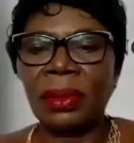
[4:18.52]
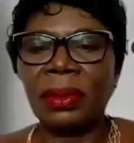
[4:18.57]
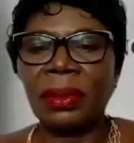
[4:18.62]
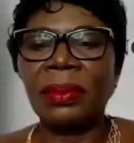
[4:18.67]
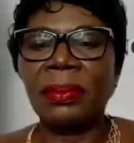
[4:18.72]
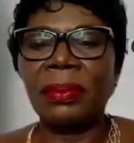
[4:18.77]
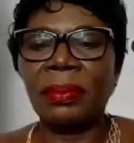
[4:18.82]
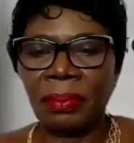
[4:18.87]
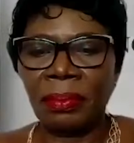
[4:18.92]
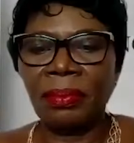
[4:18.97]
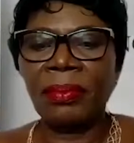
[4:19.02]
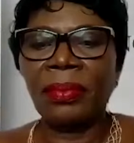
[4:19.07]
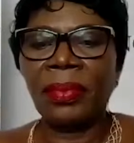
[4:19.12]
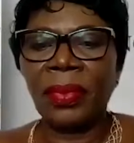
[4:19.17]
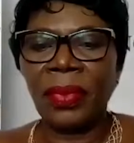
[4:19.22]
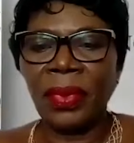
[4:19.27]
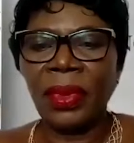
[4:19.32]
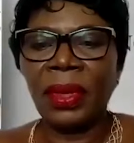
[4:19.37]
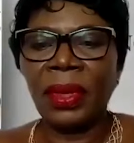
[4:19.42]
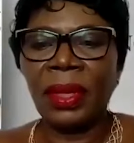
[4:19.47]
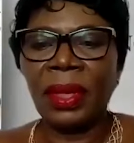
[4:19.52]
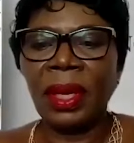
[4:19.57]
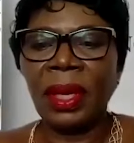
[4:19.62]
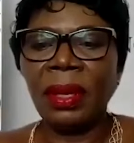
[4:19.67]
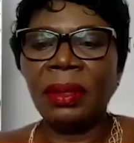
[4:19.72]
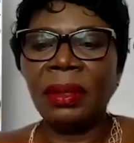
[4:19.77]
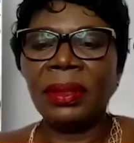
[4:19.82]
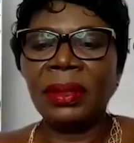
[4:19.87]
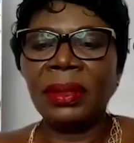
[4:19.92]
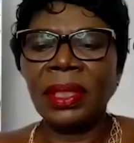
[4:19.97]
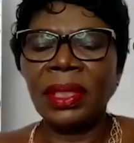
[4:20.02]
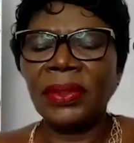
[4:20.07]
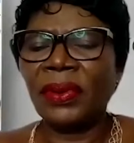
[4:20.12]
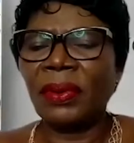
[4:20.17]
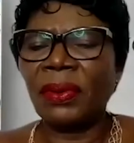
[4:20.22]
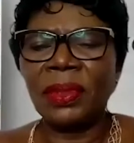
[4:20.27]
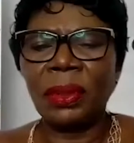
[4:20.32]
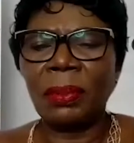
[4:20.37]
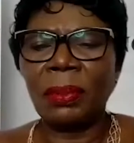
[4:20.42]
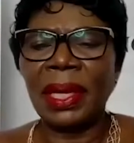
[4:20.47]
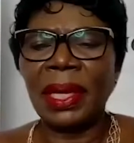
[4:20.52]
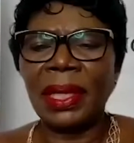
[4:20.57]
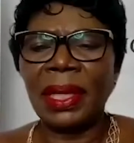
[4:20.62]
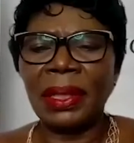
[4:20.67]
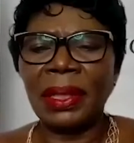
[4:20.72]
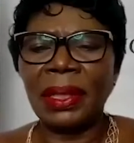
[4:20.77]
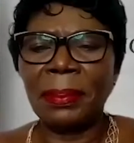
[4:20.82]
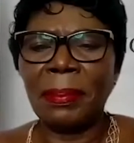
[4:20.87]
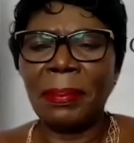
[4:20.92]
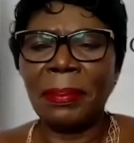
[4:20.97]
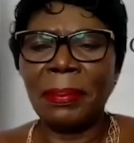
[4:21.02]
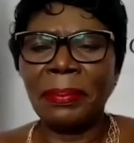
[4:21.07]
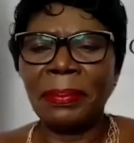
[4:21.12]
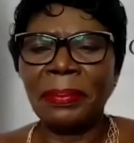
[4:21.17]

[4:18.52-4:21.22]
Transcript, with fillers: children. Oh, she's from Somalia.